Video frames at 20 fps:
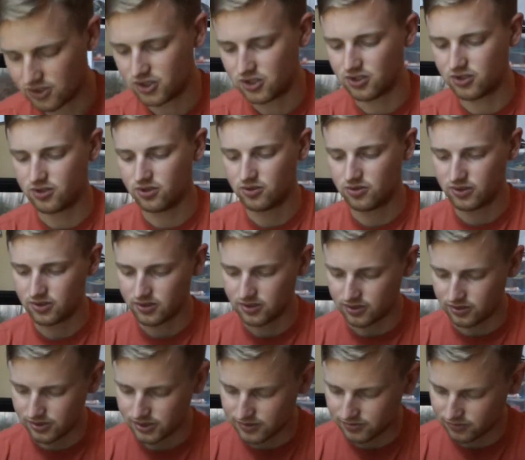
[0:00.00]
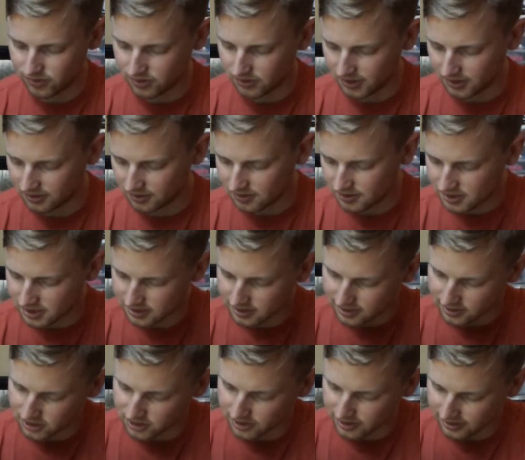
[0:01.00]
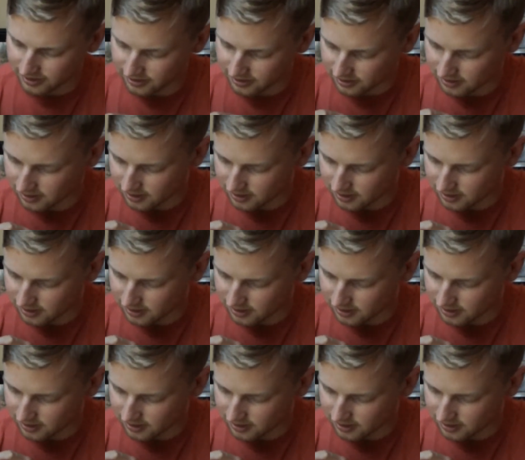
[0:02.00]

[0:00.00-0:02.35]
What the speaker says: shoe, there's really good stitching.